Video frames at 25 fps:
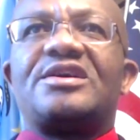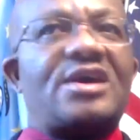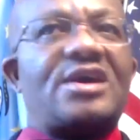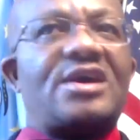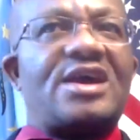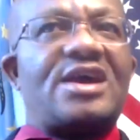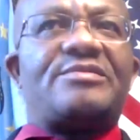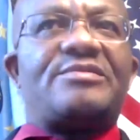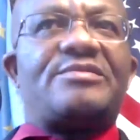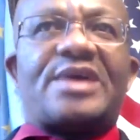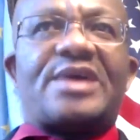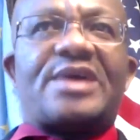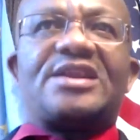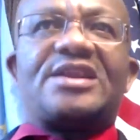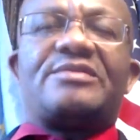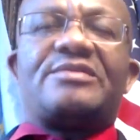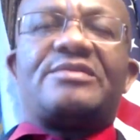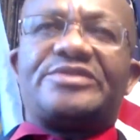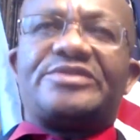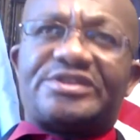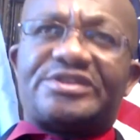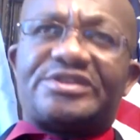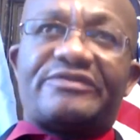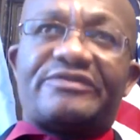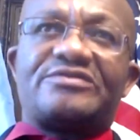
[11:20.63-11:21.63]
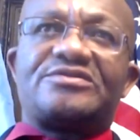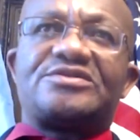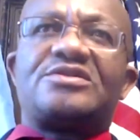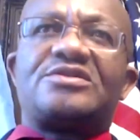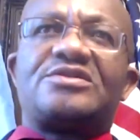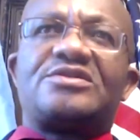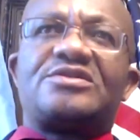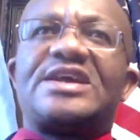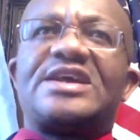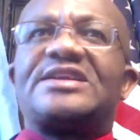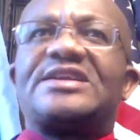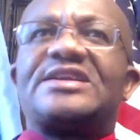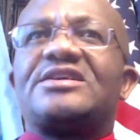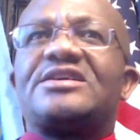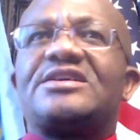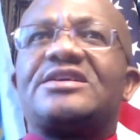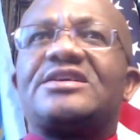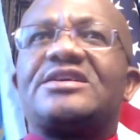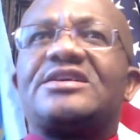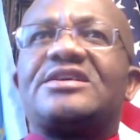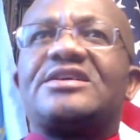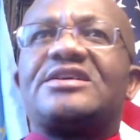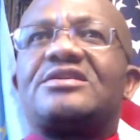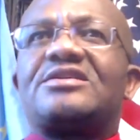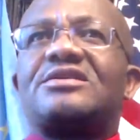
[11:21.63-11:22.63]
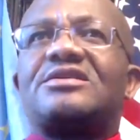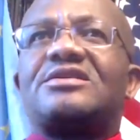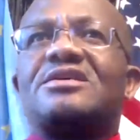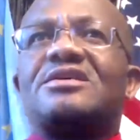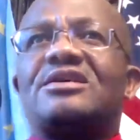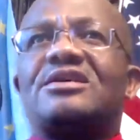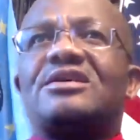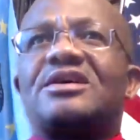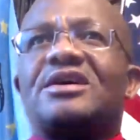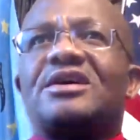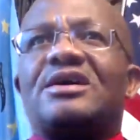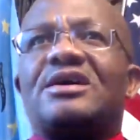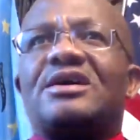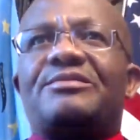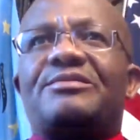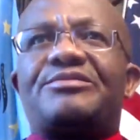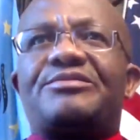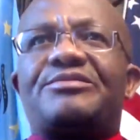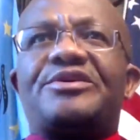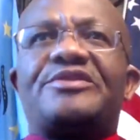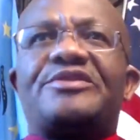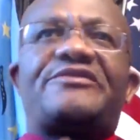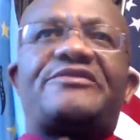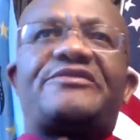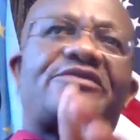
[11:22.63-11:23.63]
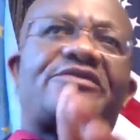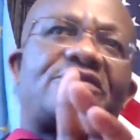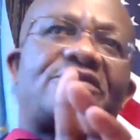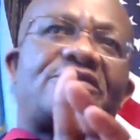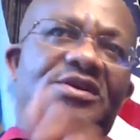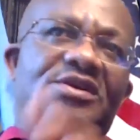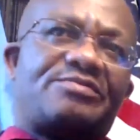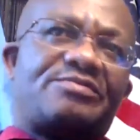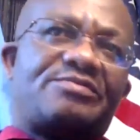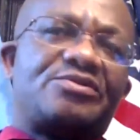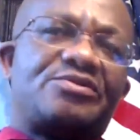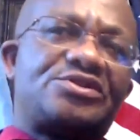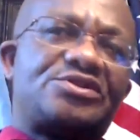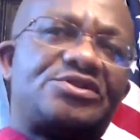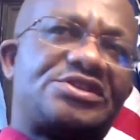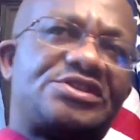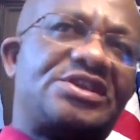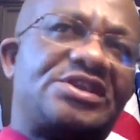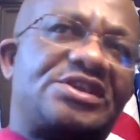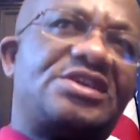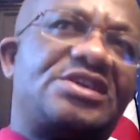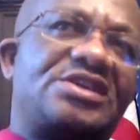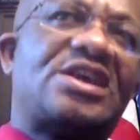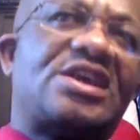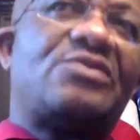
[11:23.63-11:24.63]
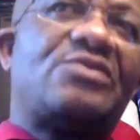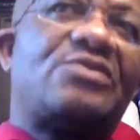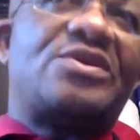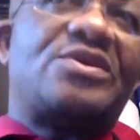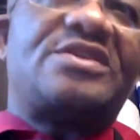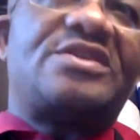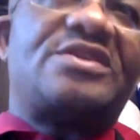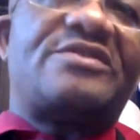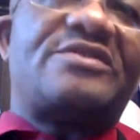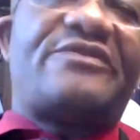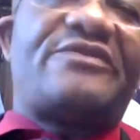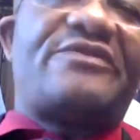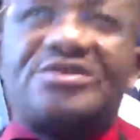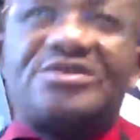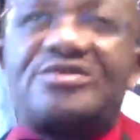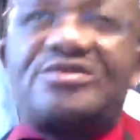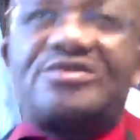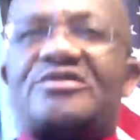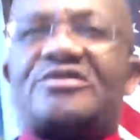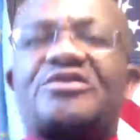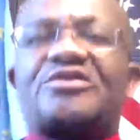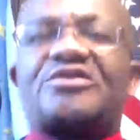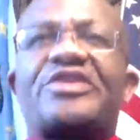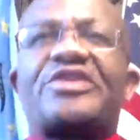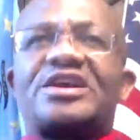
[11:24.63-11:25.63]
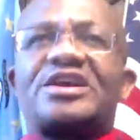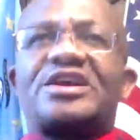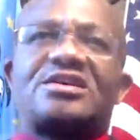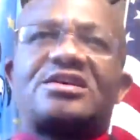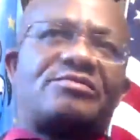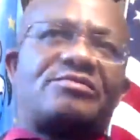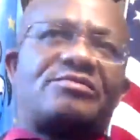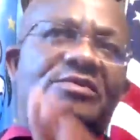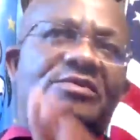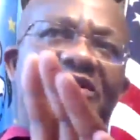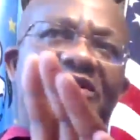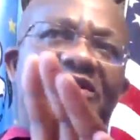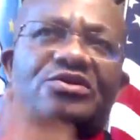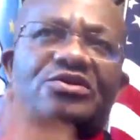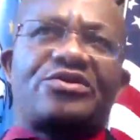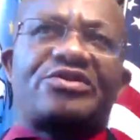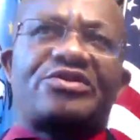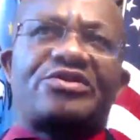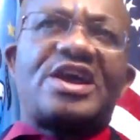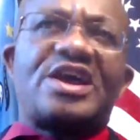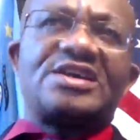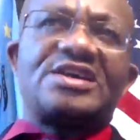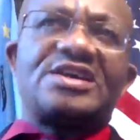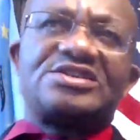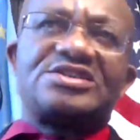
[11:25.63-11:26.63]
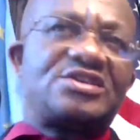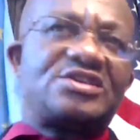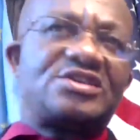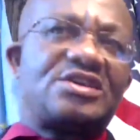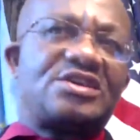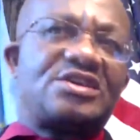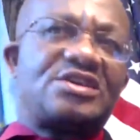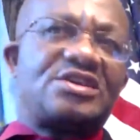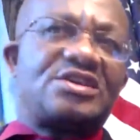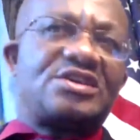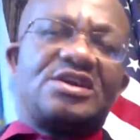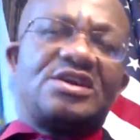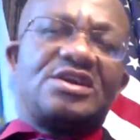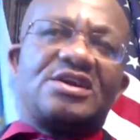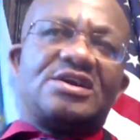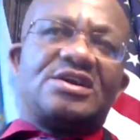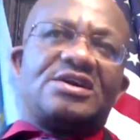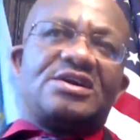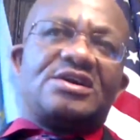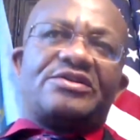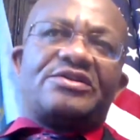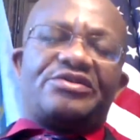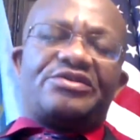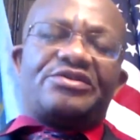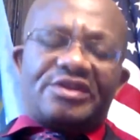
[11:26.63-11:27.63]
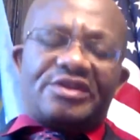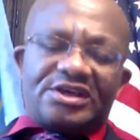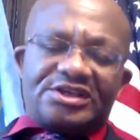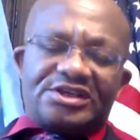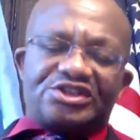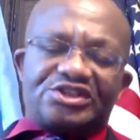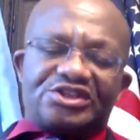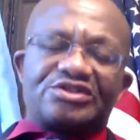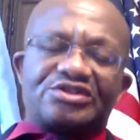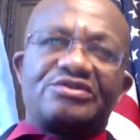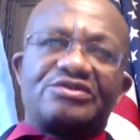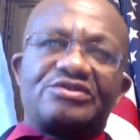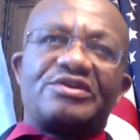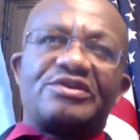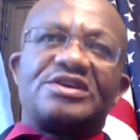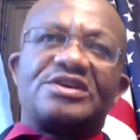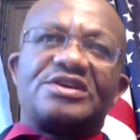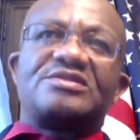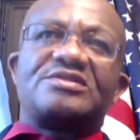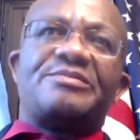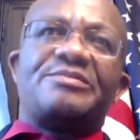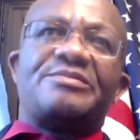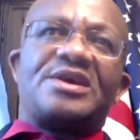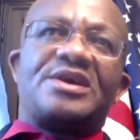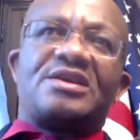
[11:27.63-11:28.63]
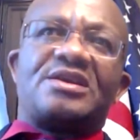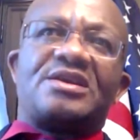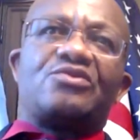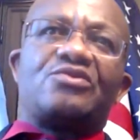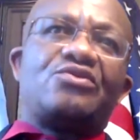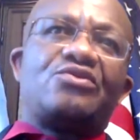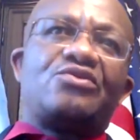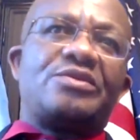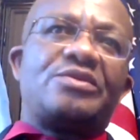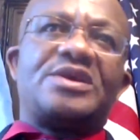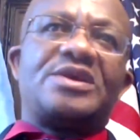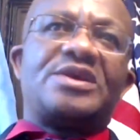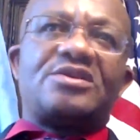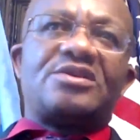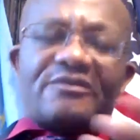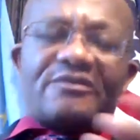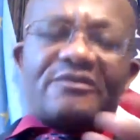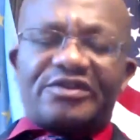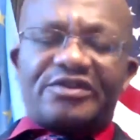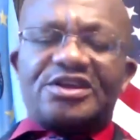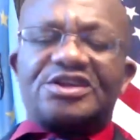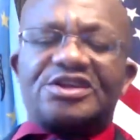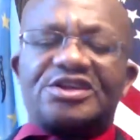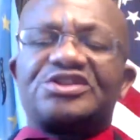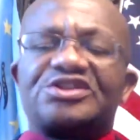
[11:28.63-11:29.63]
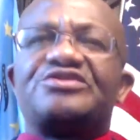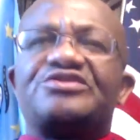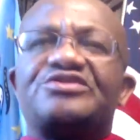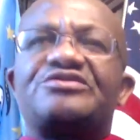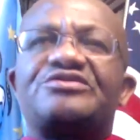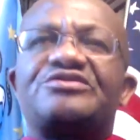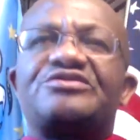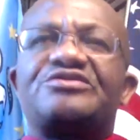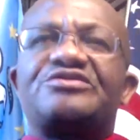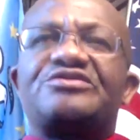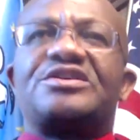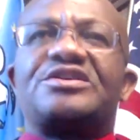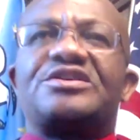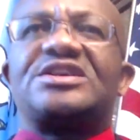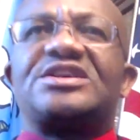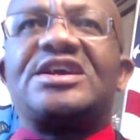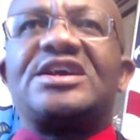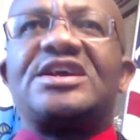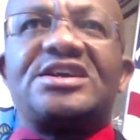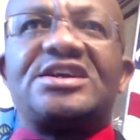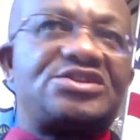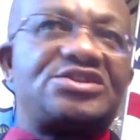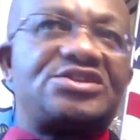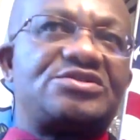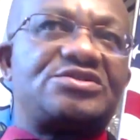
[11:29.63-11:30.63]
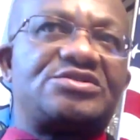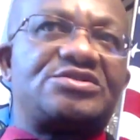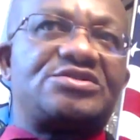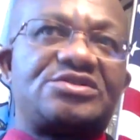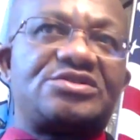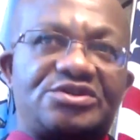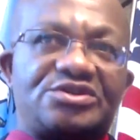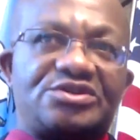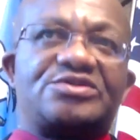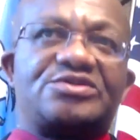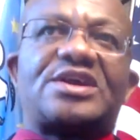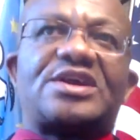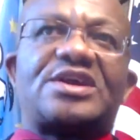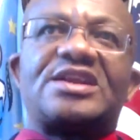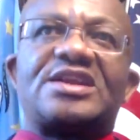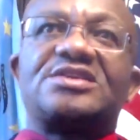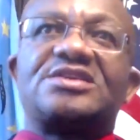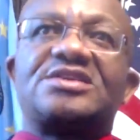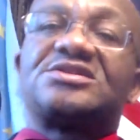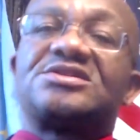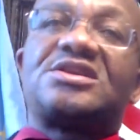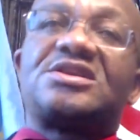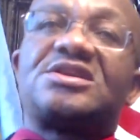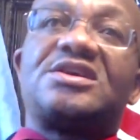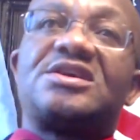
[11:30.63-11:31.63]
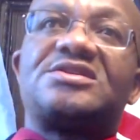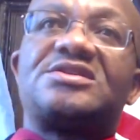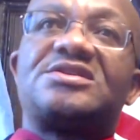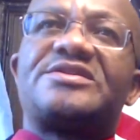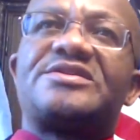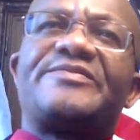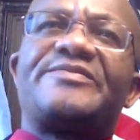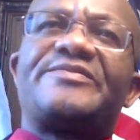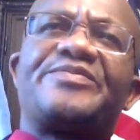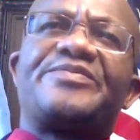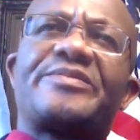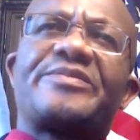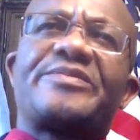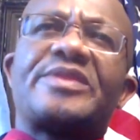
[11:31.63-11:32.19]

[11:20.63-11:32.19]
And my name is Fulton Daniel. Before I proceed, I want to first of all take a moment to thank these great men and women of these great nations, United States.